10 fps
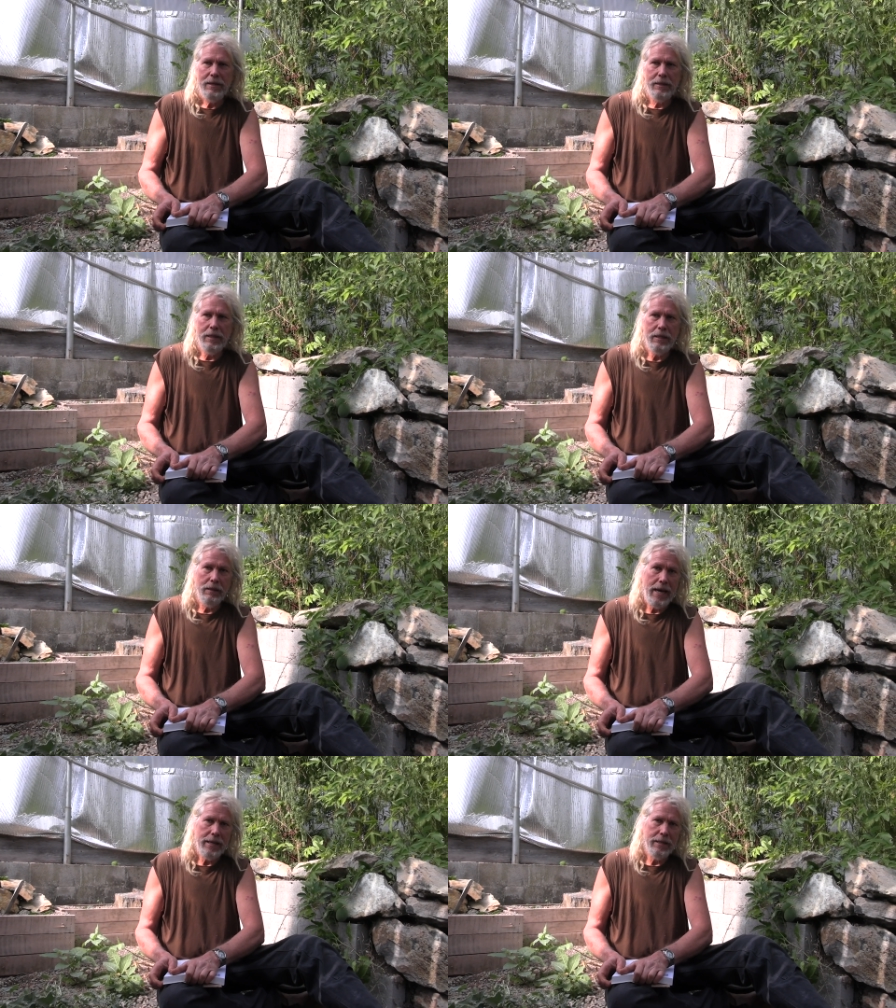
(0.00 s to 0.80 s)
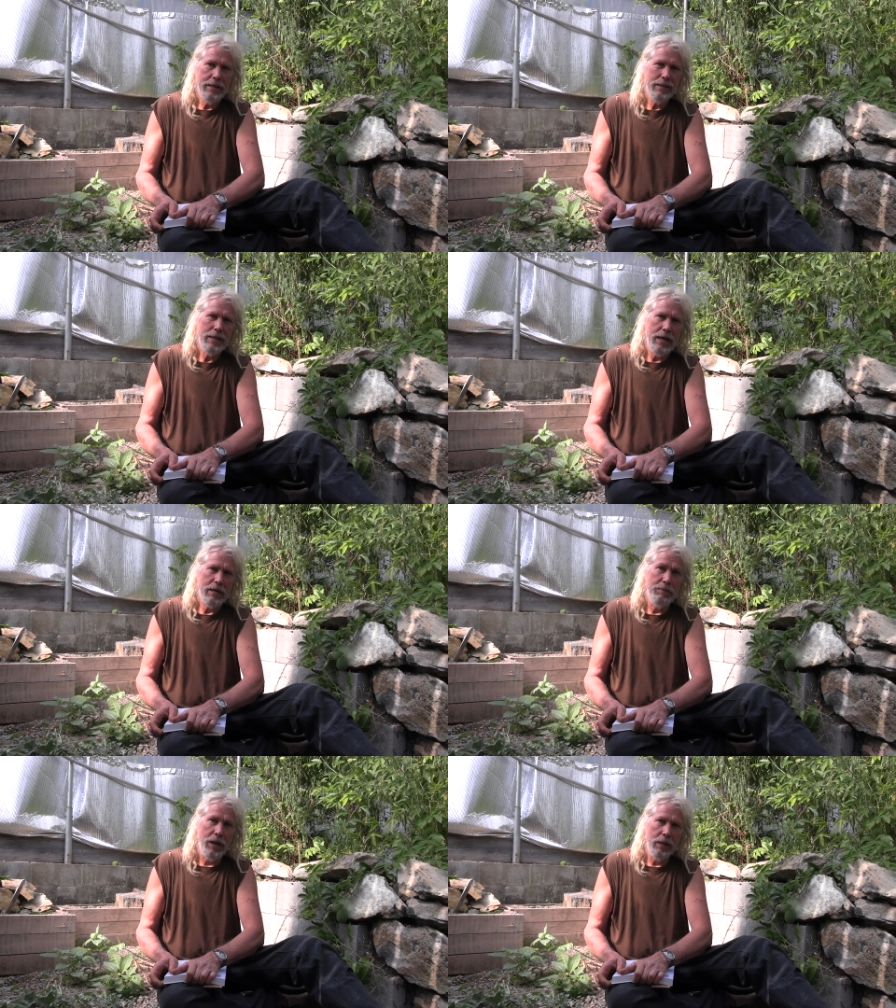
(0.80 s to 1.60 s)
The Latin is
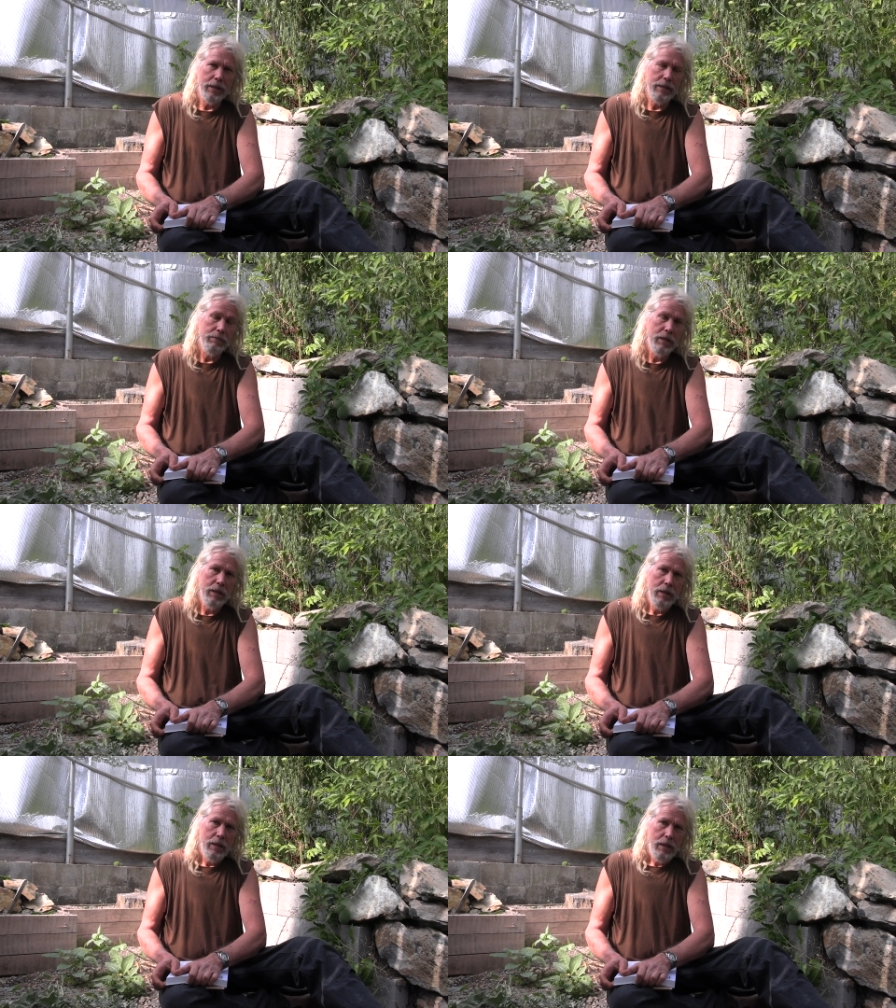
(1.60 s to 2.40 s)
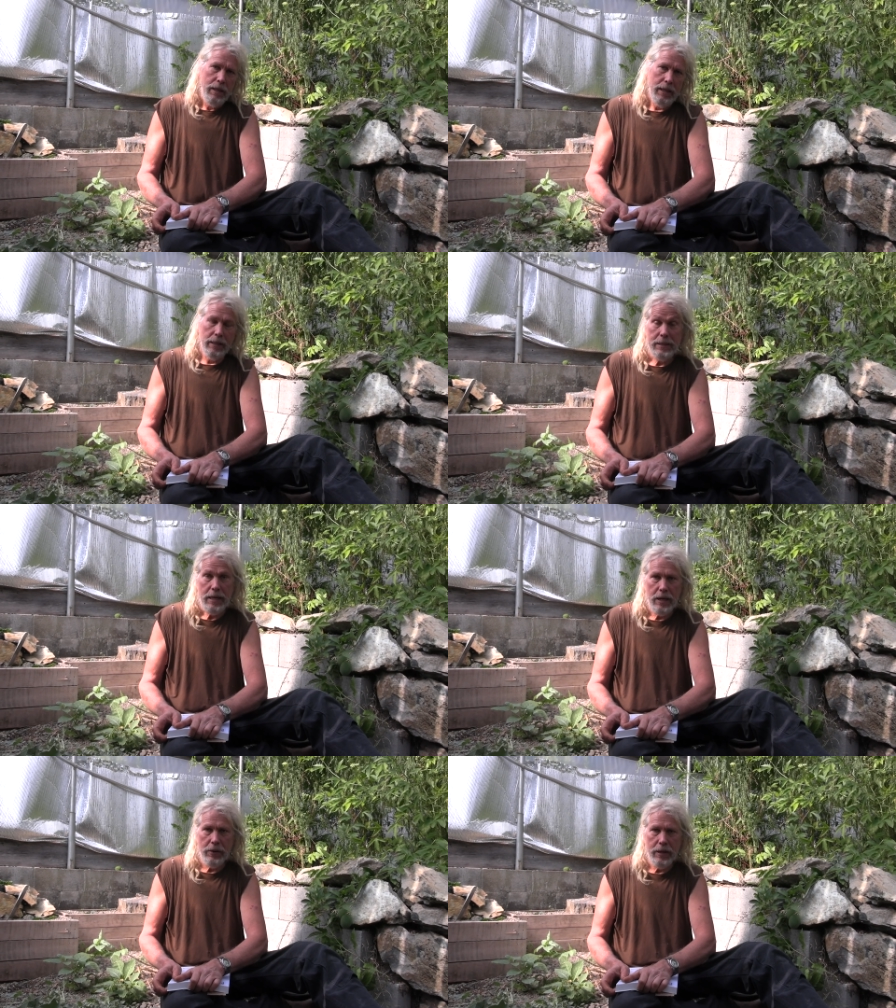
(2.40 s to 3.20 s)
Ecballium
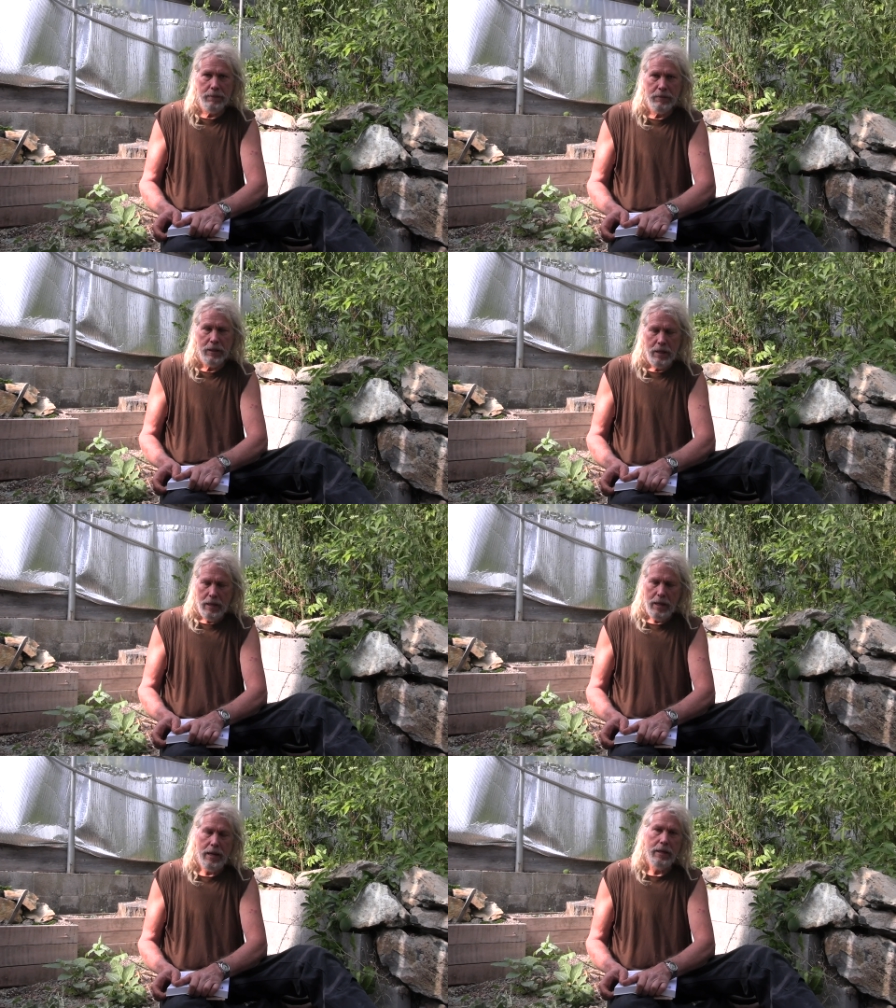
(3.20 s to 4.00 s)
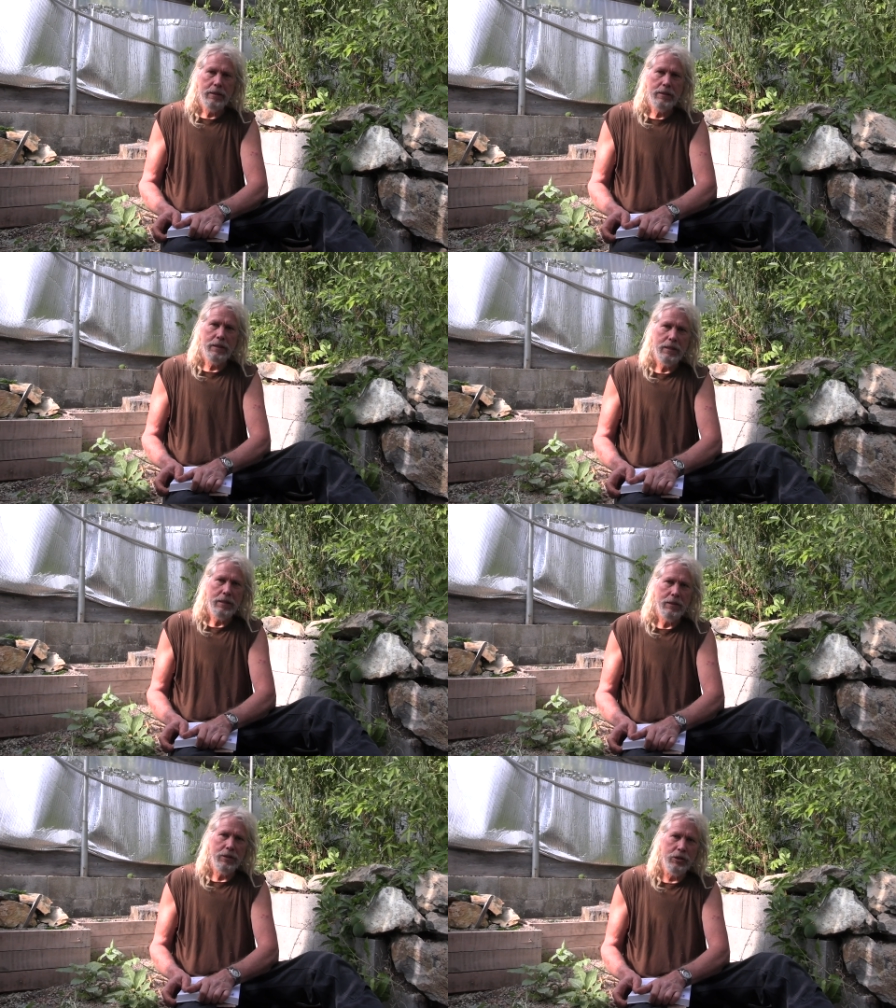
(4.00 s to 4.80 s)
elaterium, and
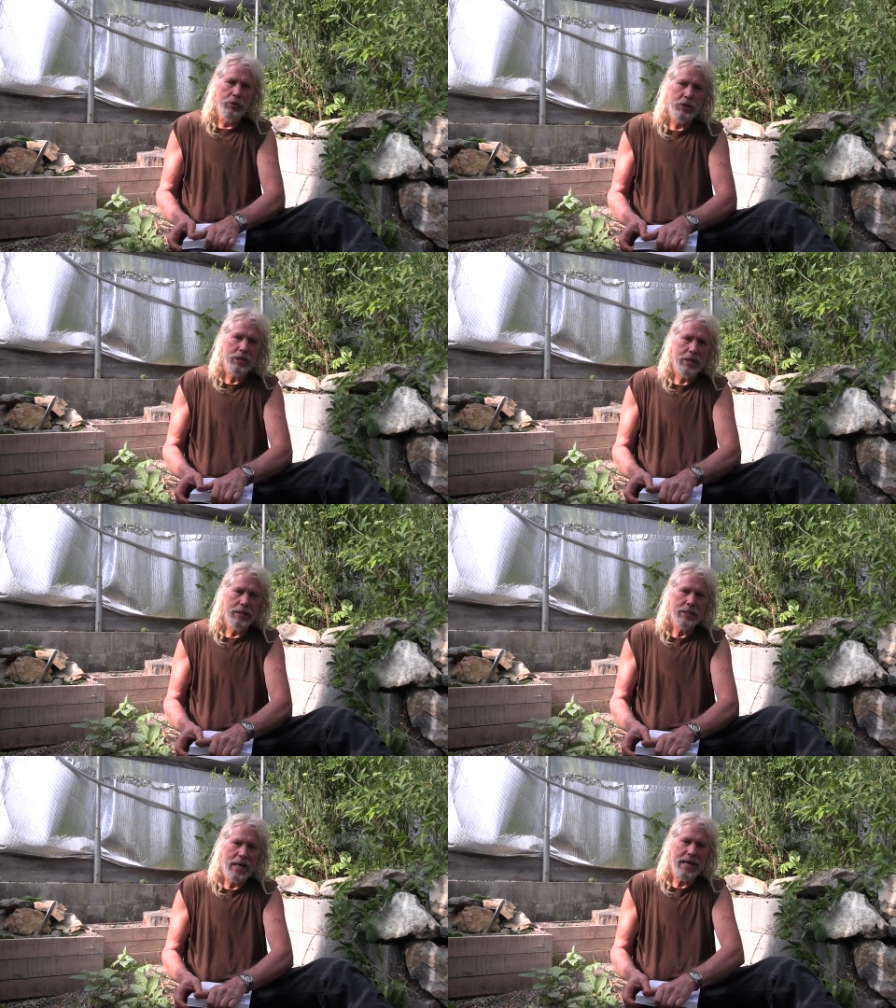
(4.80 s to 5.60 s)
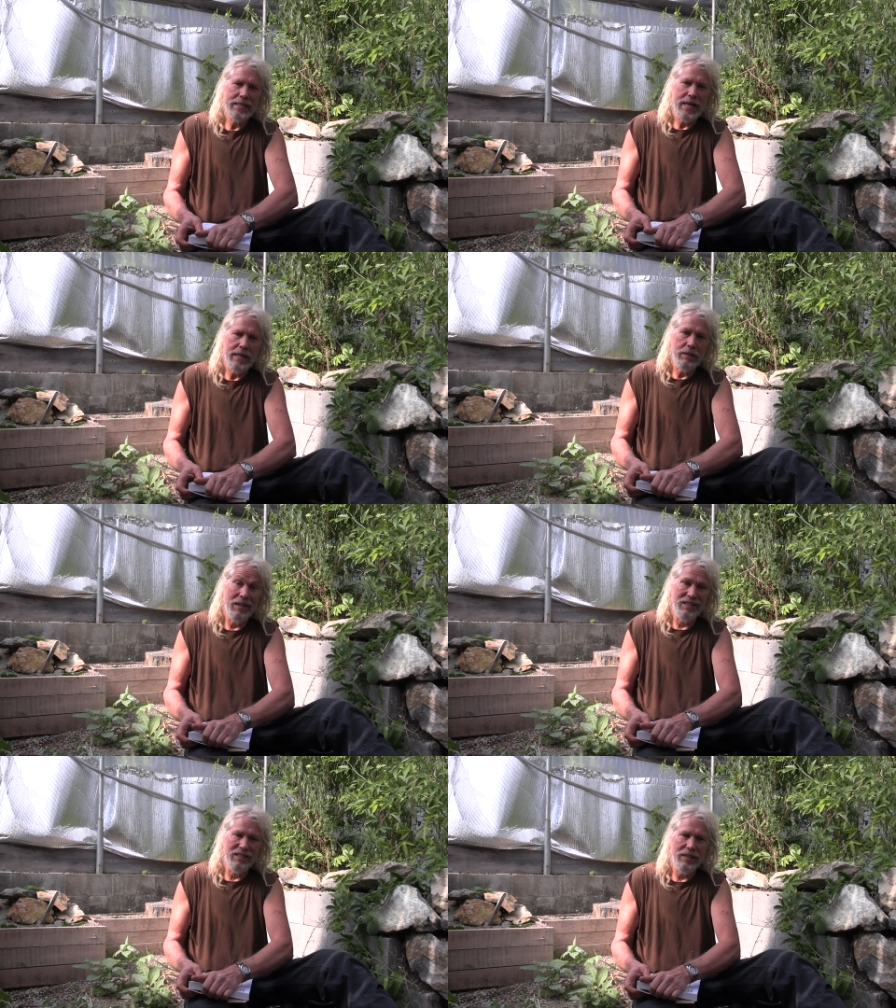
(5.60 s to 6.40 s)
the use is as a
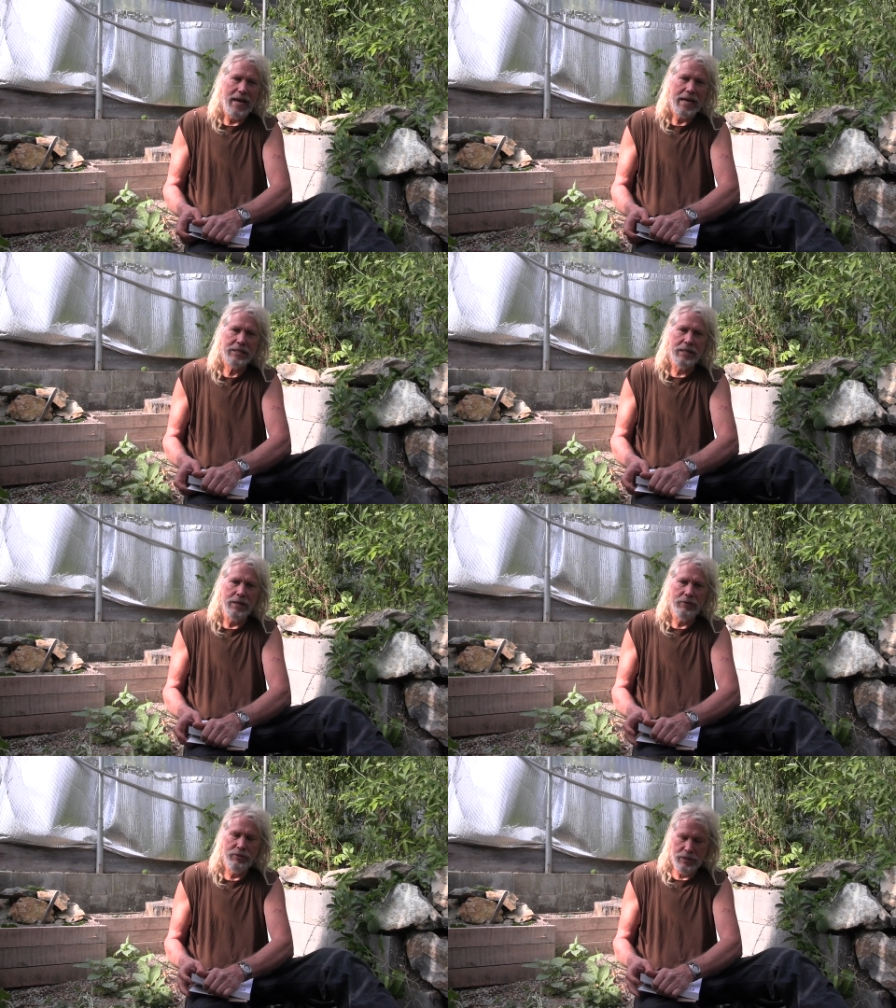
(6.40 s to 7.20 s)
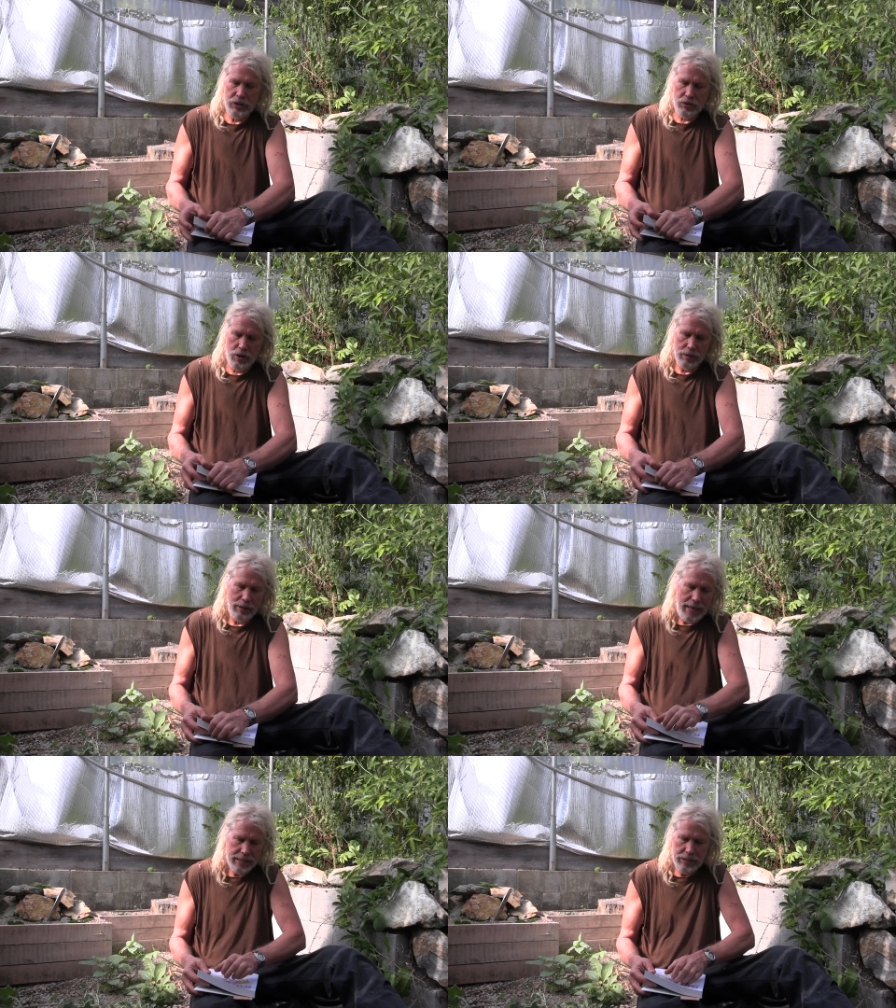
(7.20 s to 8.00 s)
laxative, a strong
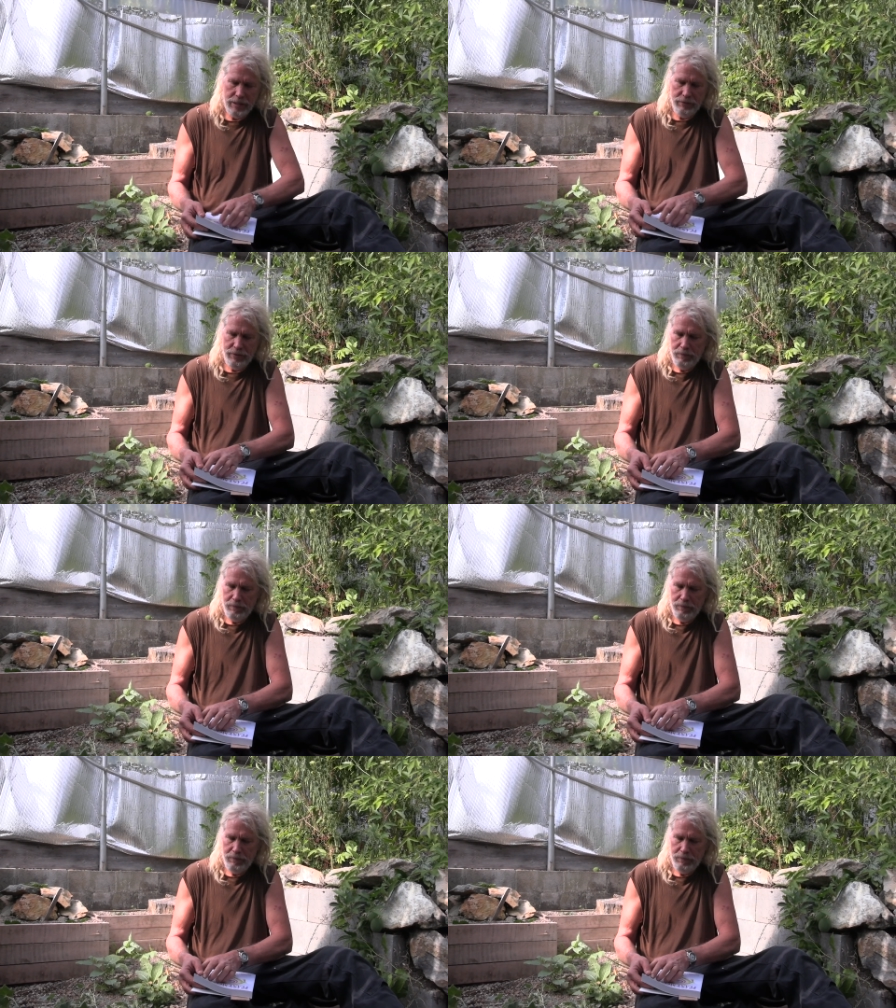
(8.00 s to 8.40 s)
laxative